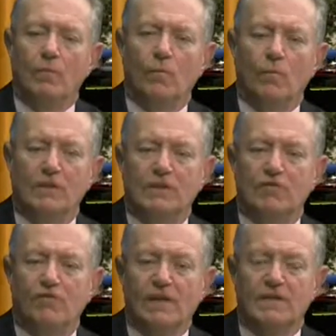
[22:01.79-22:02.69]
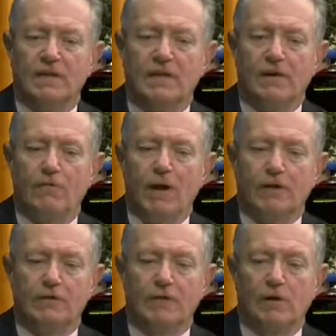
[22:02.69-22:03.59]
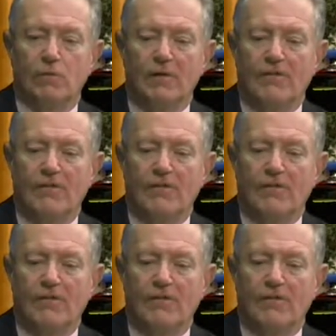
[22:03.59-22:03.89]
We just recently did a record check. We've